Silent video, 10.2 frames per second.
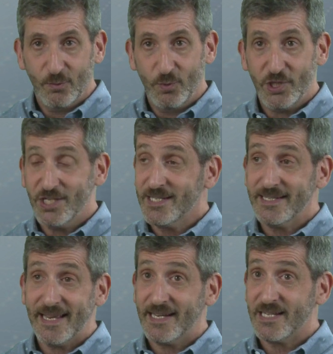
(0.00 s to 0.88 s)
which
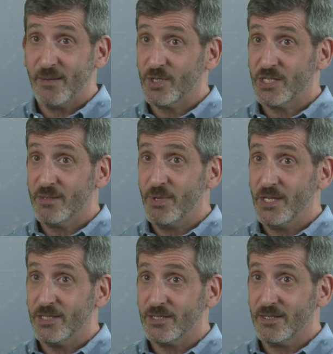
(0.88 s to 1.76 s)
isn't anatomically
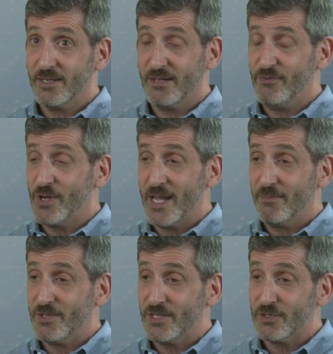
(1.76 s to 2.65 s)
based. And if you
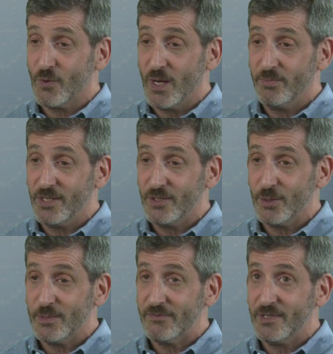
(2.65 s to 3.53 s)
can't describe it in
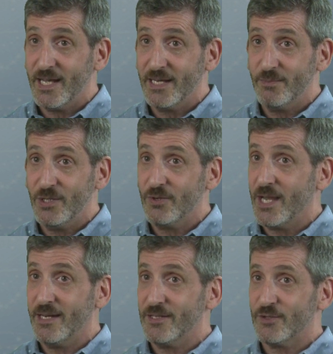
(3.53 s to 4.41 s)
terms of anatomy, you
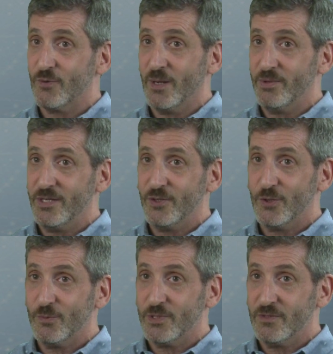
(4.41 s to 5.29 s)
can't describe it in
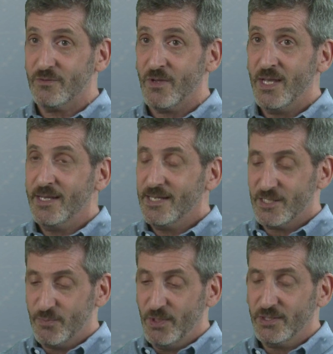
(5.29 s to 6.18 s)
terms of
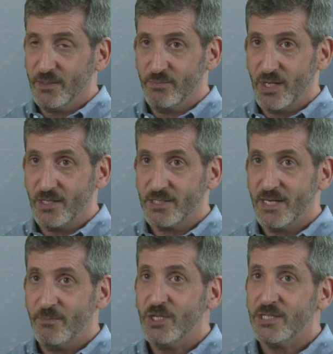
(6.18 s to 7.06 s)
its building blocks,
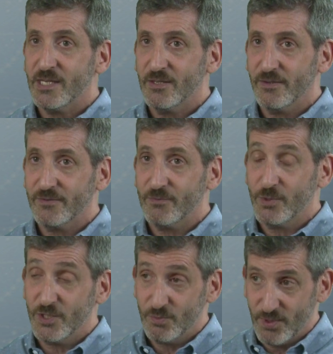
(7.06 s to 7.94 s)
namely cells,
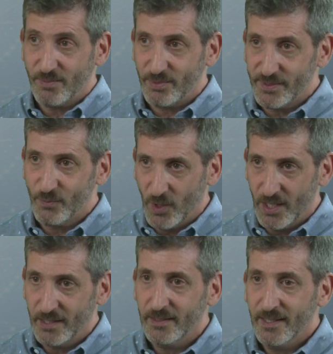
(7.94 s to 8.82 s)
which is probably
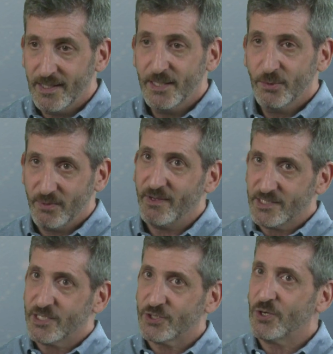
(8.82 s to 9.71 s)
why we've
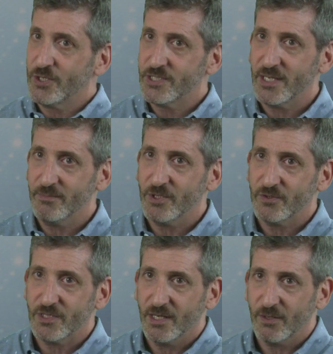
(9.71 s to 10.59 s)
had such a hard time
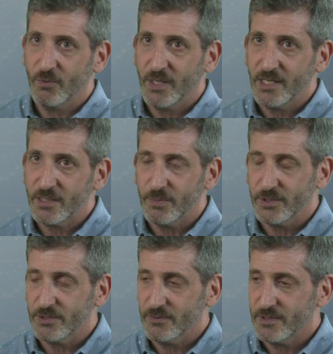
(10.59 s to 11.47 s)
understanding what
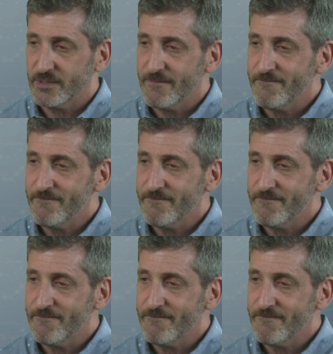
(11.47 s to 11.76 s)
acupuncture is.